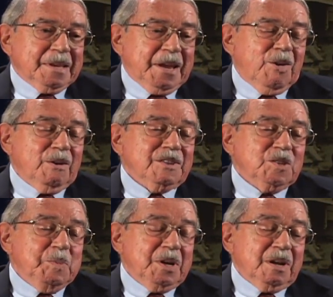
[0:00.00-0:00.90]

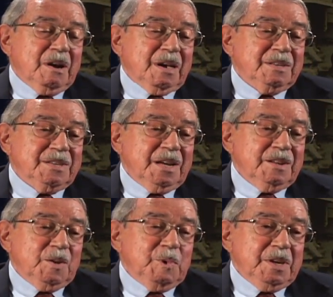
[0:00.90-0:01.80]
Carolyn's been a
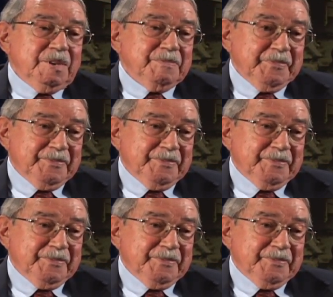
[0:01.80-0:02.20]
godsend to me.